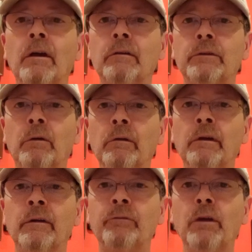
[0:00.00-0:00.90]
So
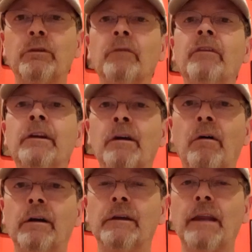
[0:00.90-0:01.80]
in a future
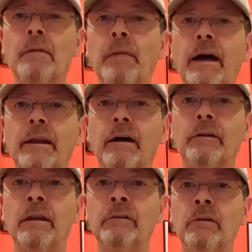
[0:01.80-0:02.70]
video, I'll get that bat
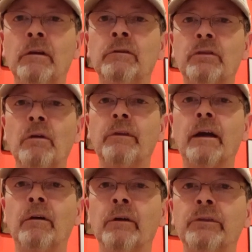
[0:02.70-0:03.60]
out and show
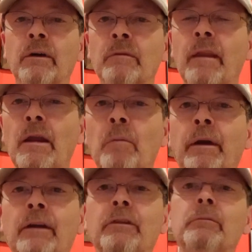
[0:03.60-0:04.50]
that also.
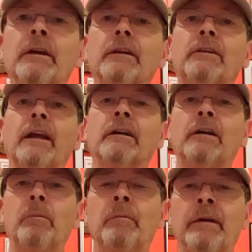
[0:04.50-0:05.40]
But I just wanted to take a
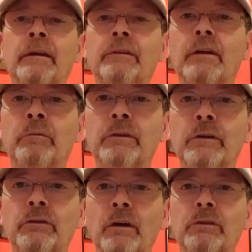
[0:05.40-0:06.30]
couple minutes. I was
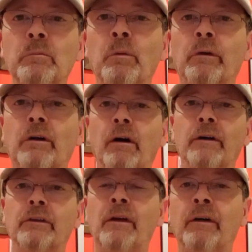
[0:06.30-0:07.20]
going to show some more
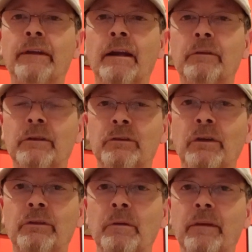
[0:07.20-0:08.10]
cards and all that. I was going to
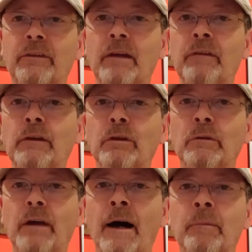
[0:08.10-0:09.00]
show some of the
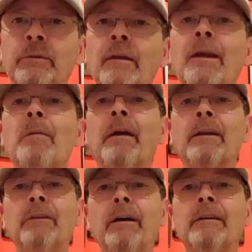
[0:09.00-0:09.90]
72 tops. But
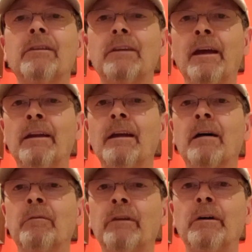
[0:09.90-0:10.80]
I thought instead,
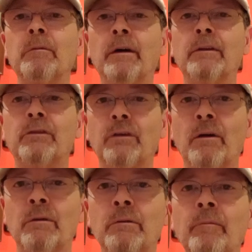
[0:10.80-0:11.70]
I really want to
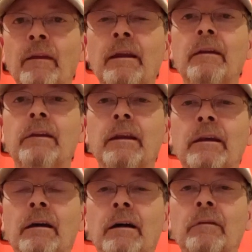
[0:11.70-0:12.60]
show
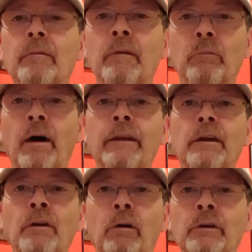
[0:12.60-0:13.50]
the
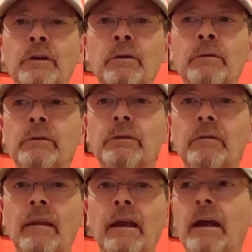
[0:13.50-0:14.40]
Nolan News
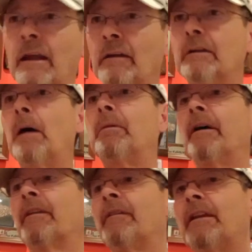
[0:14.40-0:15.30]
and a couple
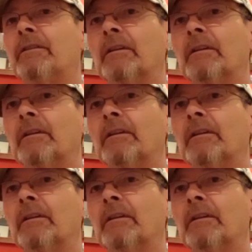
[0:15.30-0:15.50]
other of these